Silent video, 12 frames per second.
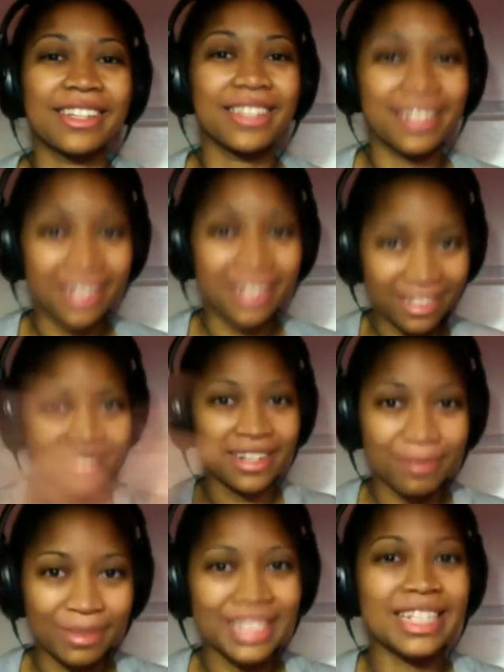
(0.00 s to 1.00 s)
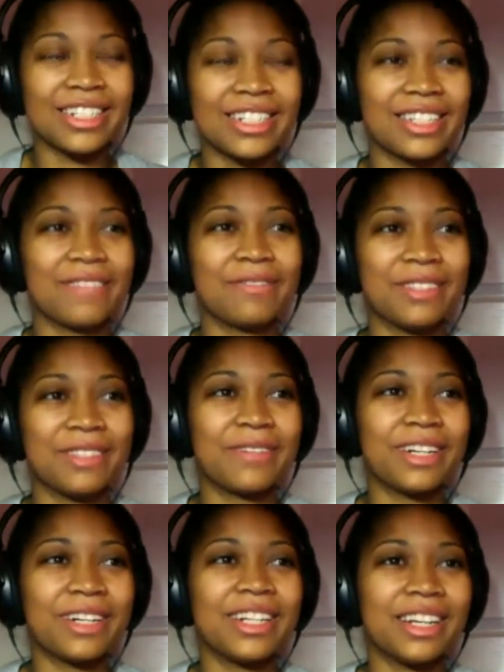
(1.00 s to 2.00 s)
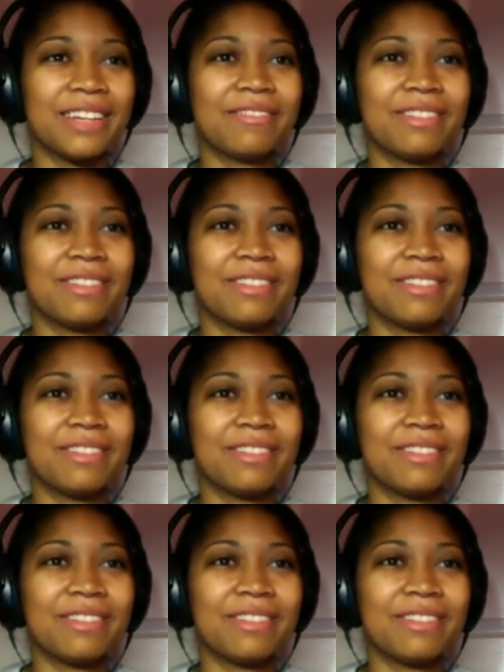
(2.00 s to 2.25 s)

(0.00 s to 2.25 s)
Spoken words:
like the complete series of different